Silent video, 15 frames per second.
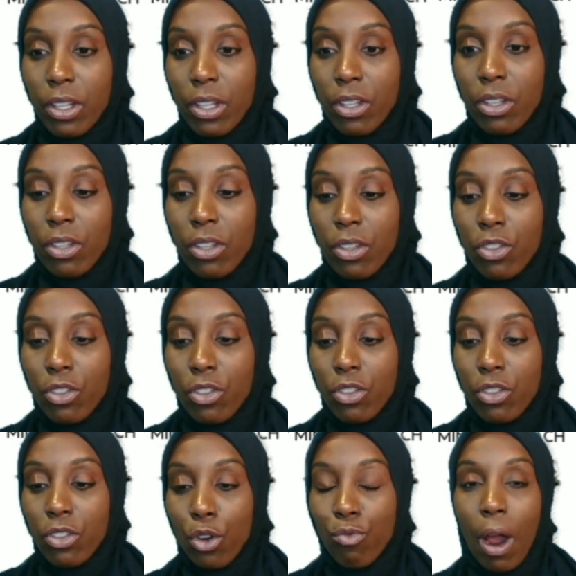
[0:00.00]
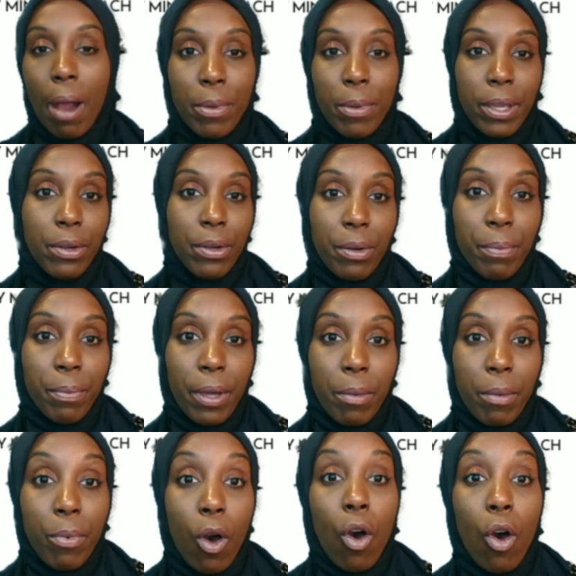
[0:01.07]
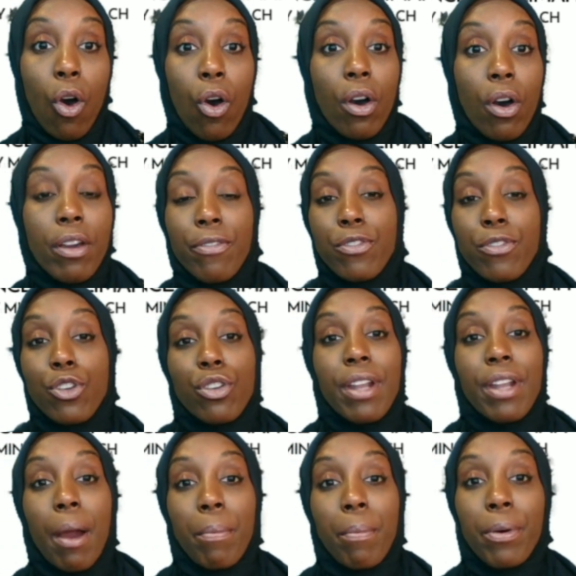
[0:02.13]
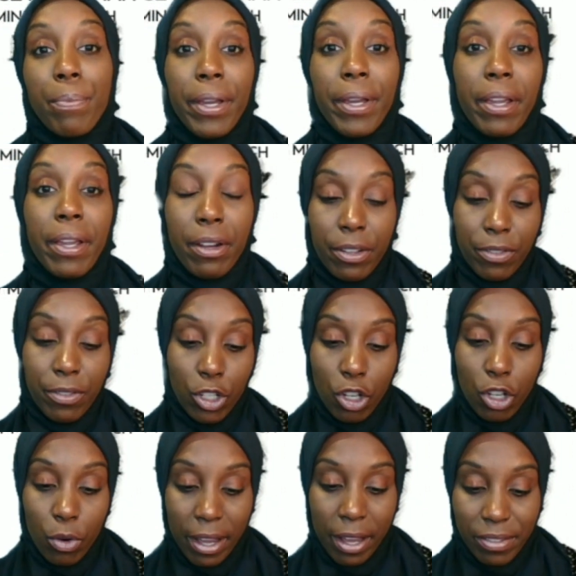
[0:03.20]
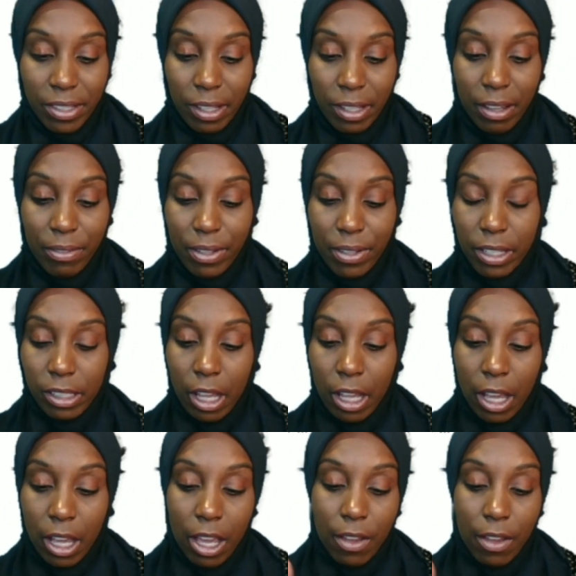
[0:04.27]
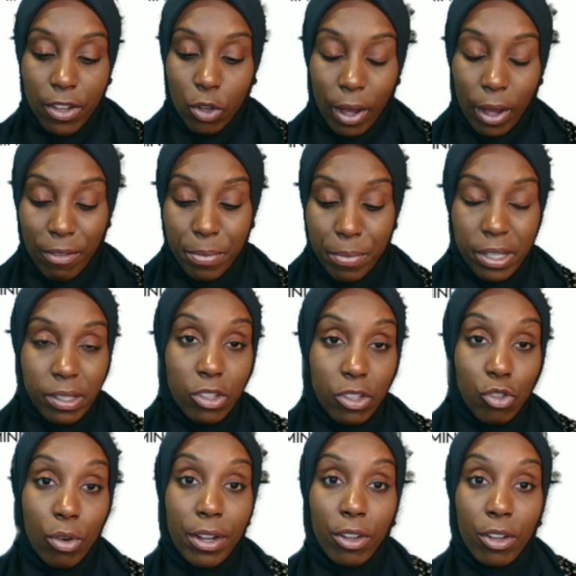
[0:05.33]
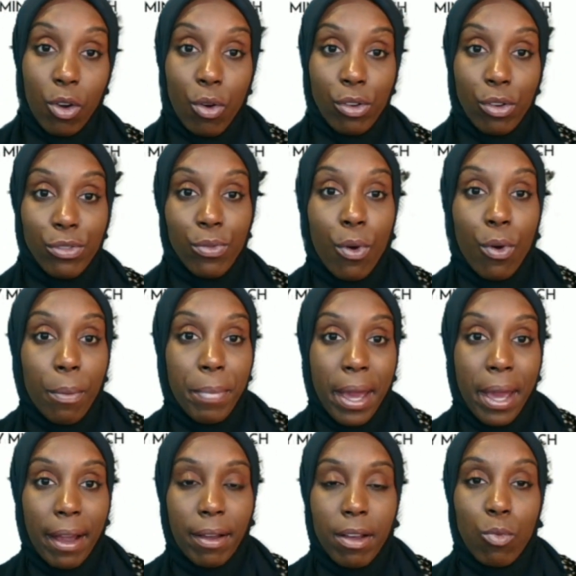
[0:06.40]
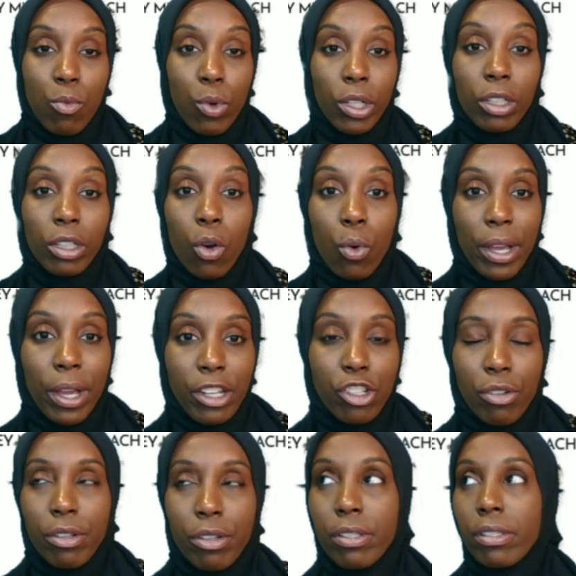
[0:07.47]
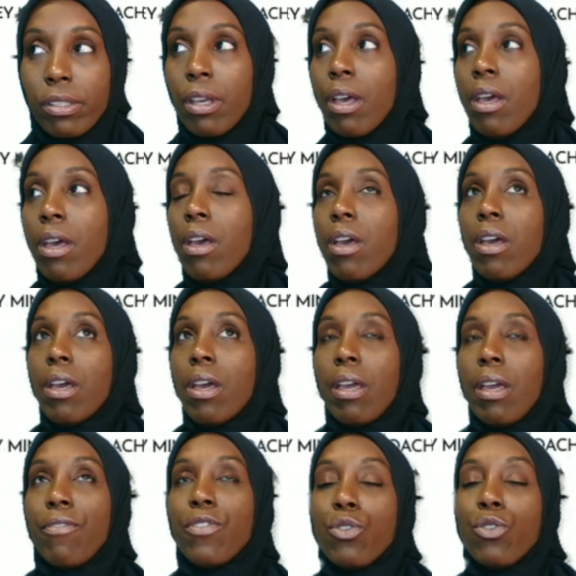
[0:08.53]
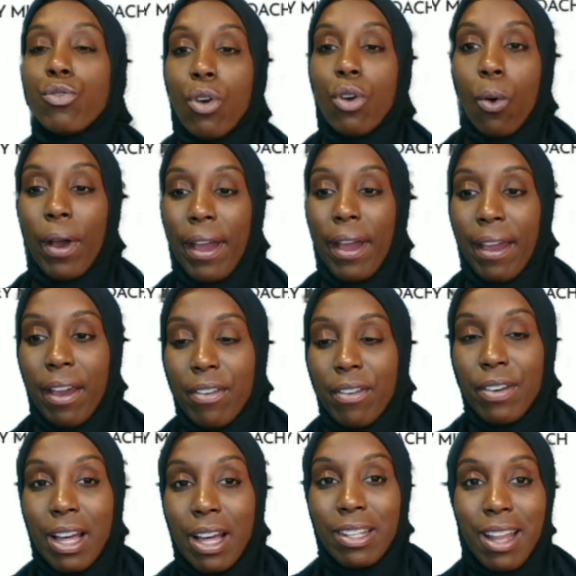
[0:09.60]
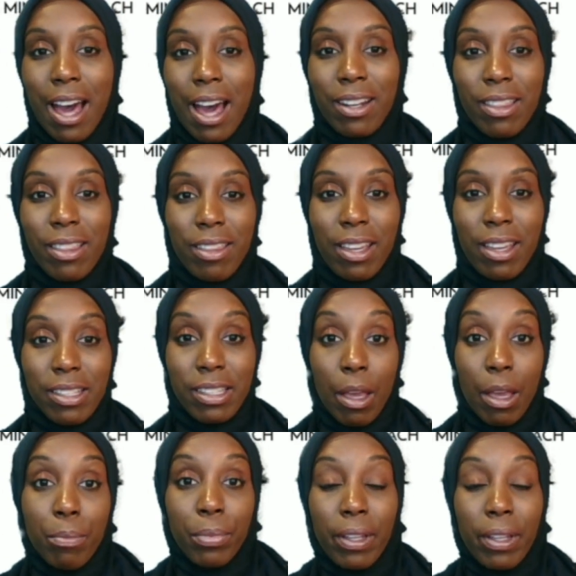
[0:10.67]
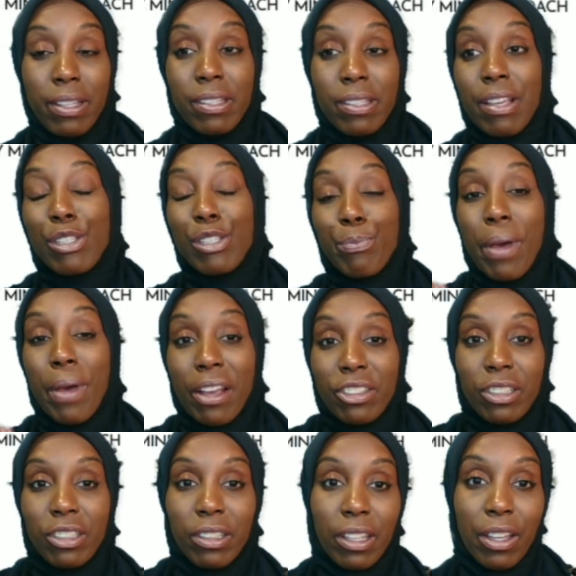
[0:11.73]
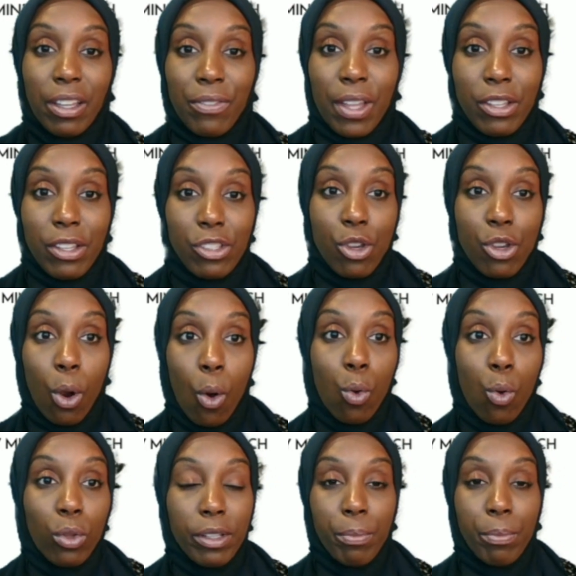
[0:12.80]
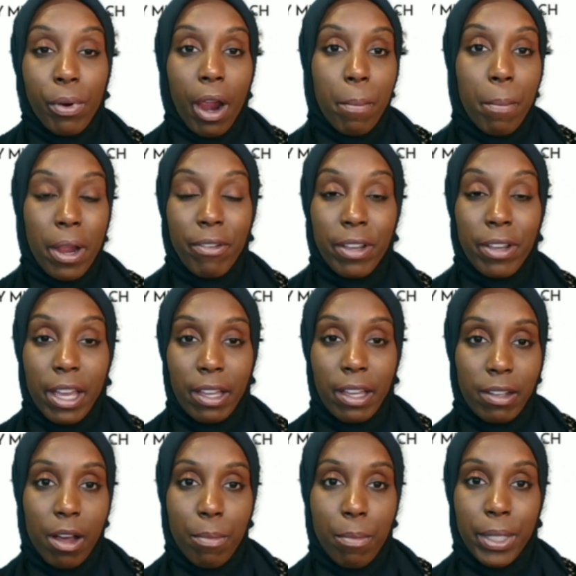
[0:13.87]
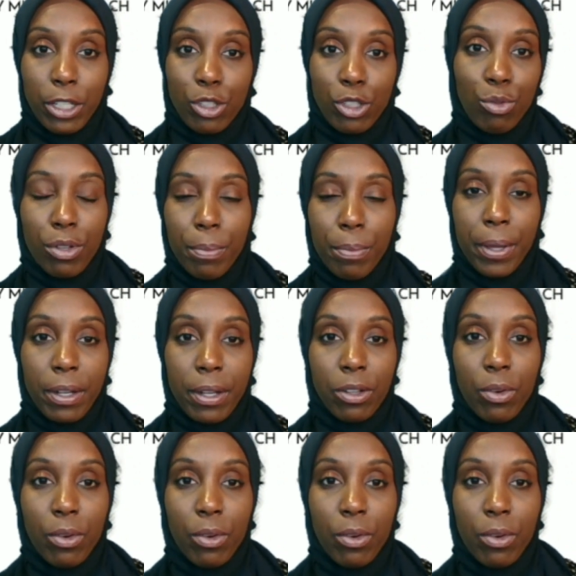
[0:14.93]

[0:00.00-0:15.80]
you're robbing Peter to pay Paul if you're not prepared, if you don't have savings, if you don't have business credit cards for backup with low interest, if you don't have a lot of things in place, especially if that's your only primary income that you depend on.